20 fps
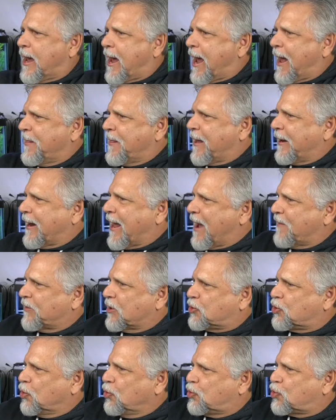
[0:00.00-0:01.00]
and then have the
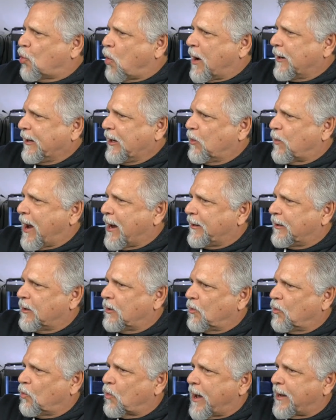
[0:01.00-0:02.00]
220 right
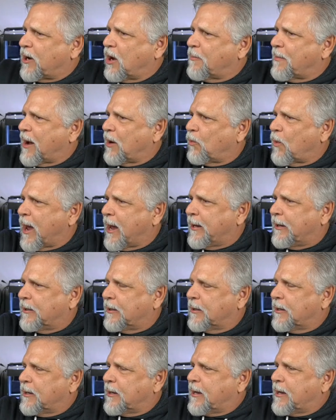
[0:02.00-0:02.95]
right on my right.